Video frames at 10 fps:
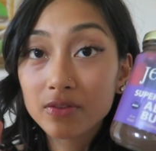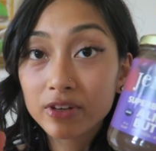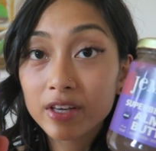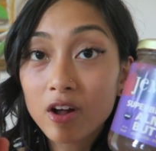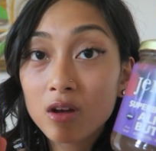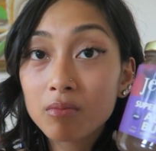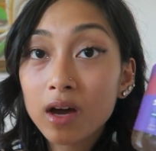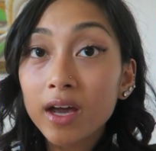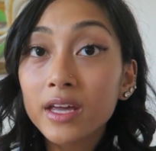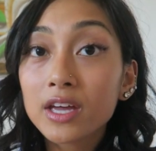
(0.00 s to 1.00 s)
Loving it on
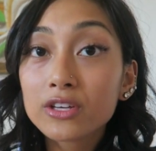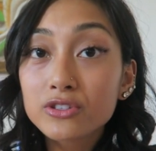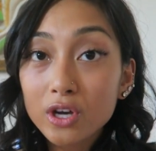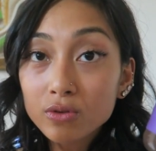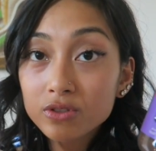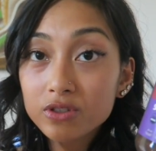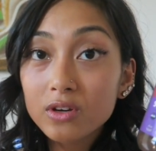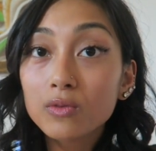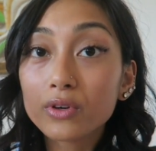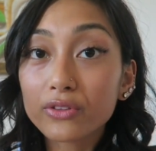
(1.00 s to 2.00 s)
my toast
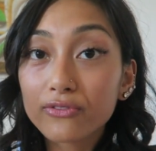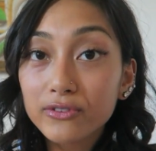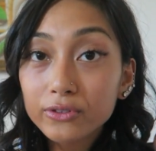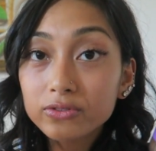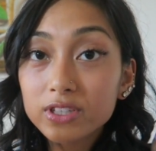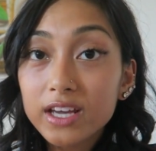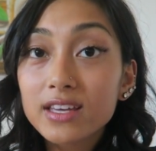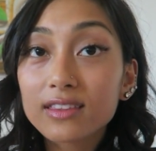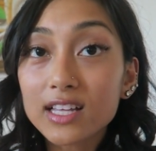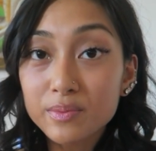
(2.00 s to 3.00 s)
with fruit,
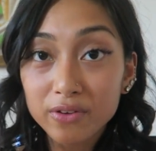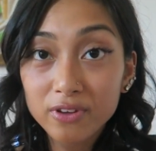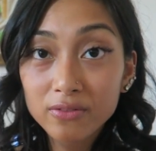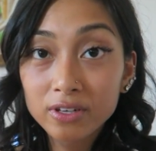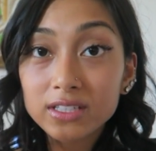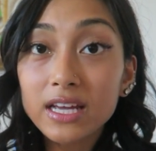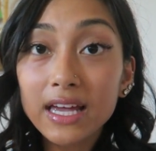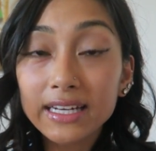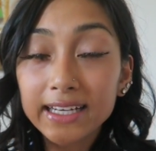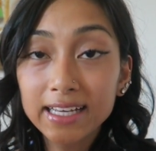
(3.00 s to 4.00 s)
that's my favorite,
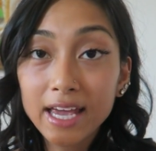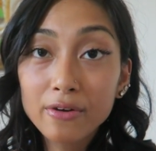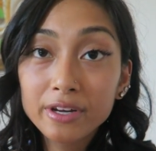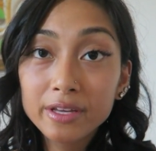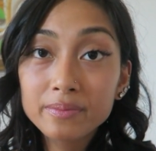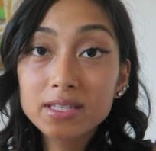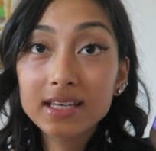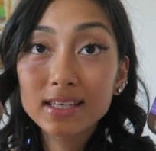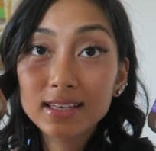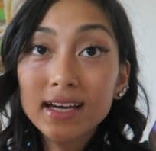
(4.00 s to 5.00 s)
and cacao nibs,
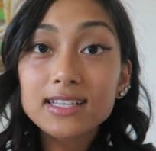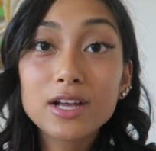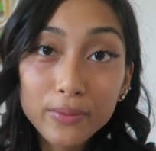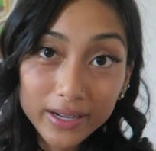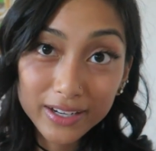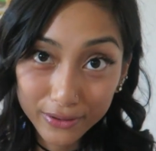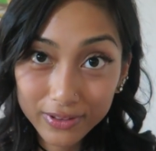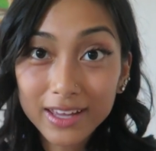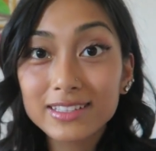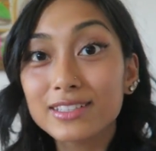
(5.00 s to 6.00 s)
you guys already know
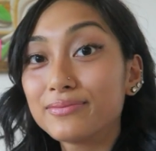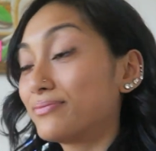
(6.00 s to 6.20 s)
that.